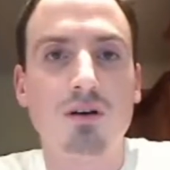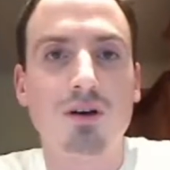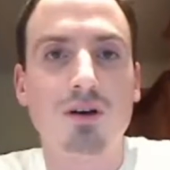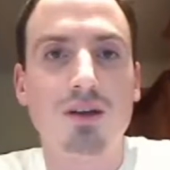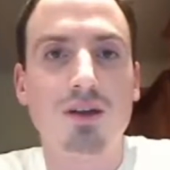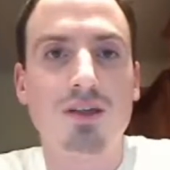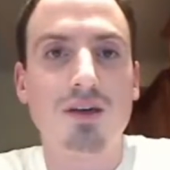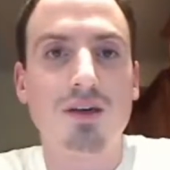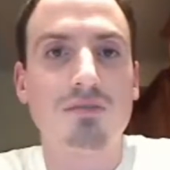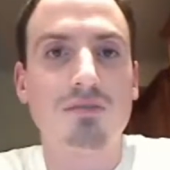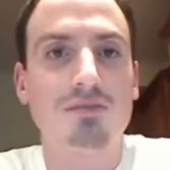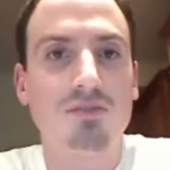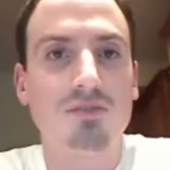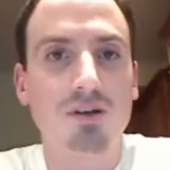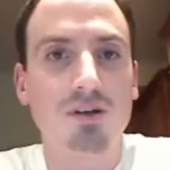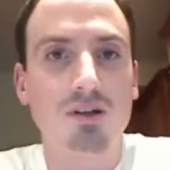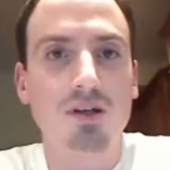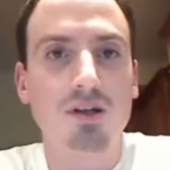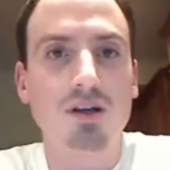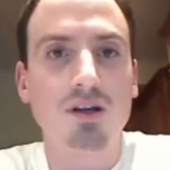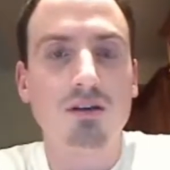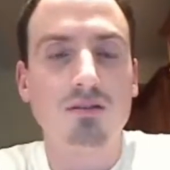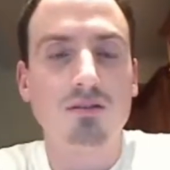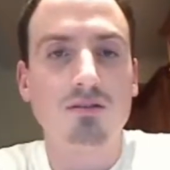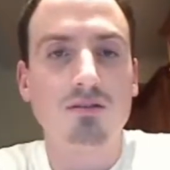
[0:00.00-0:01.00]
I think
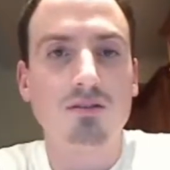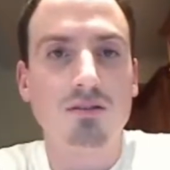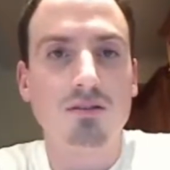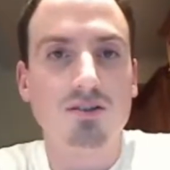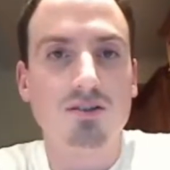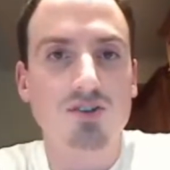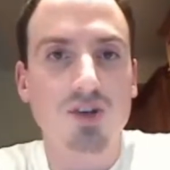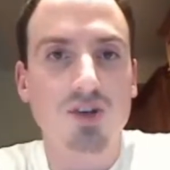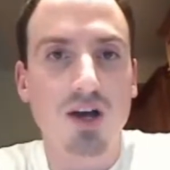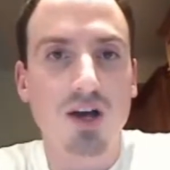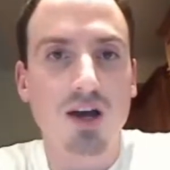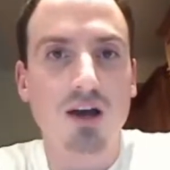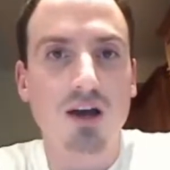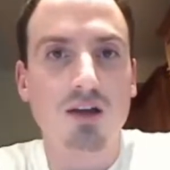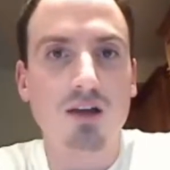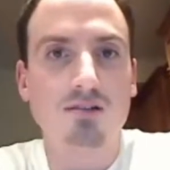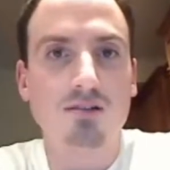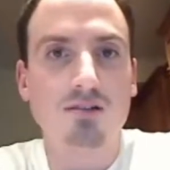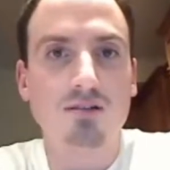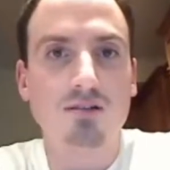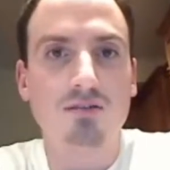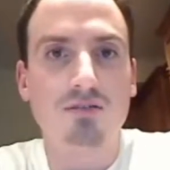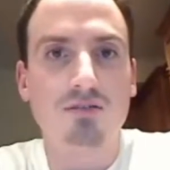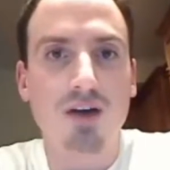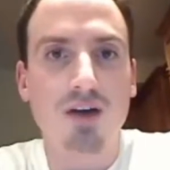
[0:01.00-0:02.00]
Philly, the Giants,
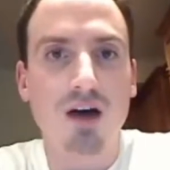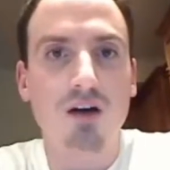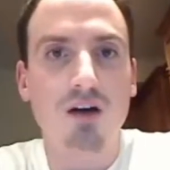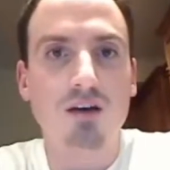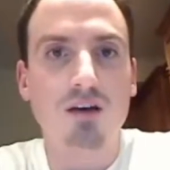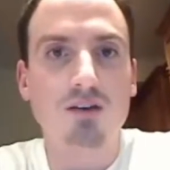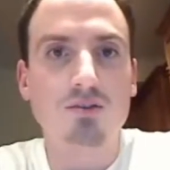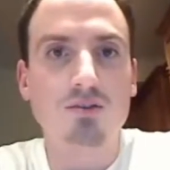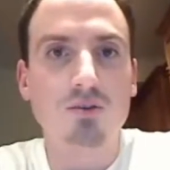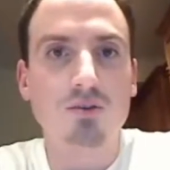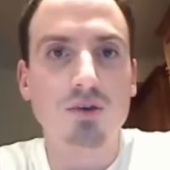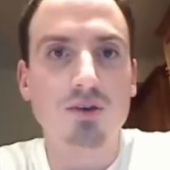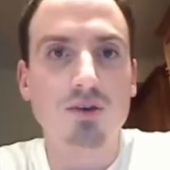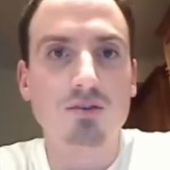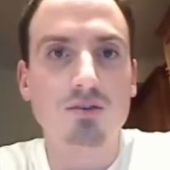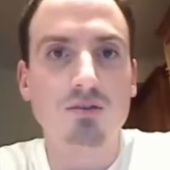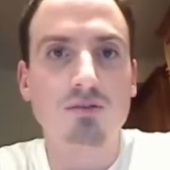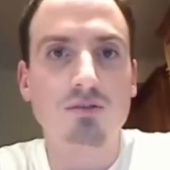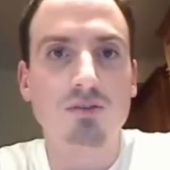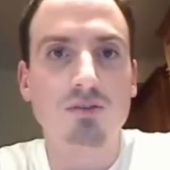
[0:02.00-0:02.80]
and the Falcons really sort